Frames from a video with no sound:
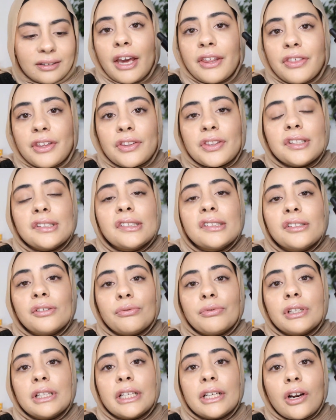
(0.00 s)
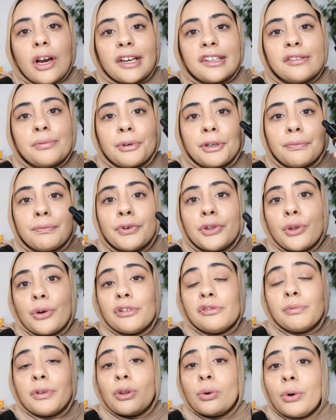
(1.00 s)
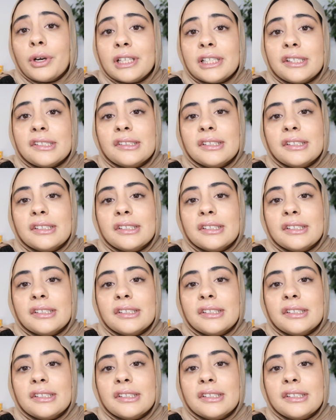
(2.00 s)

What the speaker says: I think this is a really nice one for those with oily